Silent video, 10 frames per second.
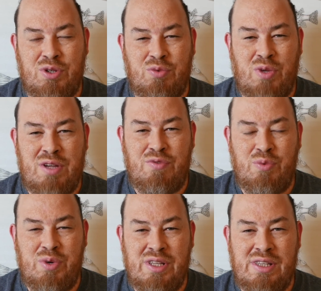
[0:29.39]
life
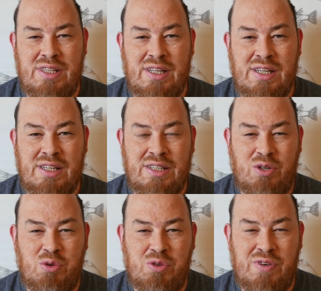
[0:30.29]
with uh, the
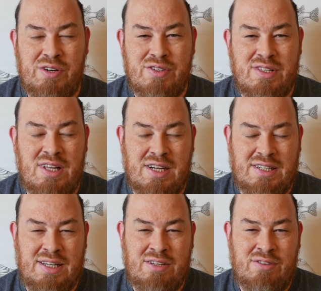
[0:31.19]
coronavirus
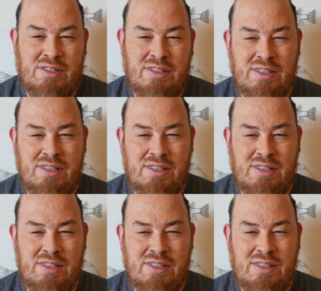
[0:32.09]
lockdown.